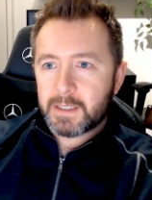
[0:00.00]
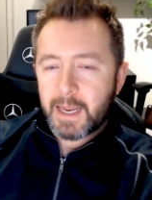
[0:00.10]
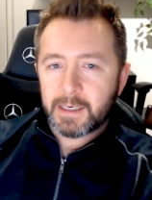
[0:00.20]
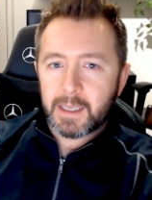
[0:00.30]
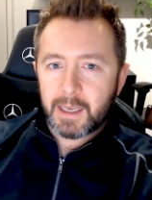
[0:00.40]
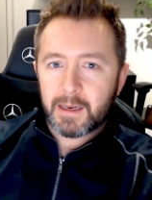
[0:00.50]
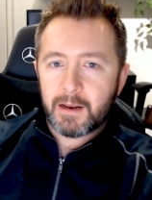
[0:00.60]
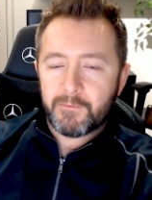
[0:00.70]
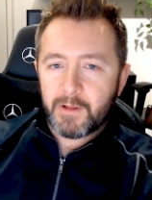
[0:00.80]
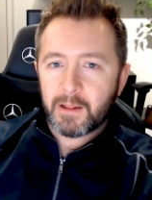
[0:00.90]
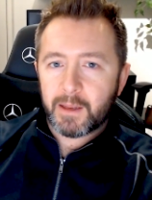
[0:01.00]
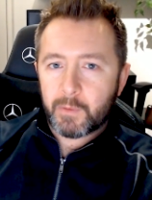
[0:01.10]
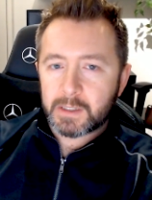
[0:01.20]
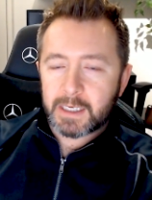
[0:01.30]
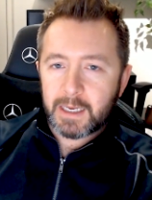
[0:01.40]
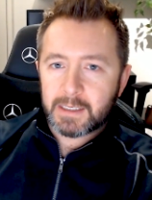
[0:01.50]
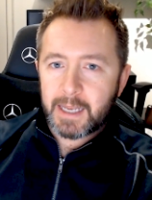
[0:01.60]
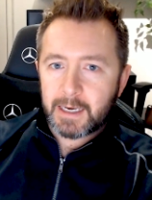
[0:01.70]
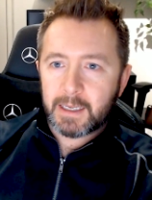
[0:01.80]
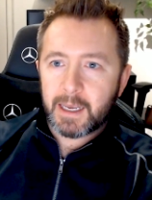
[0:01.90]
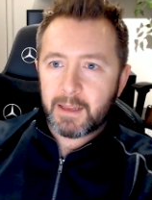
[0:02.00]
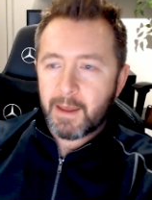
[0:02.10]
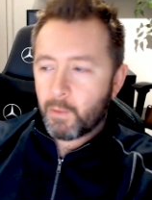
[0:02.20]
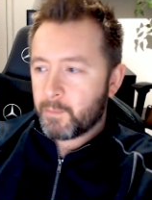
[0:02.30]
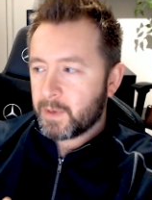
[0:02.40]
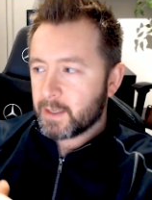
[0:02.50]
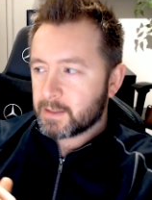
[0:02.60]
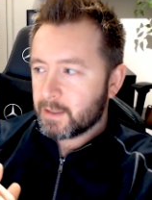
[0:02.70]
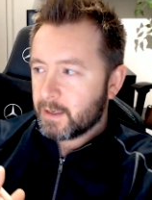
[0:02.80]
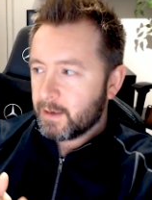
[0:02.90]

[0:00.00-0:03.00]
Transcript: 10K, and it felt like once I hit 10K, that would be it.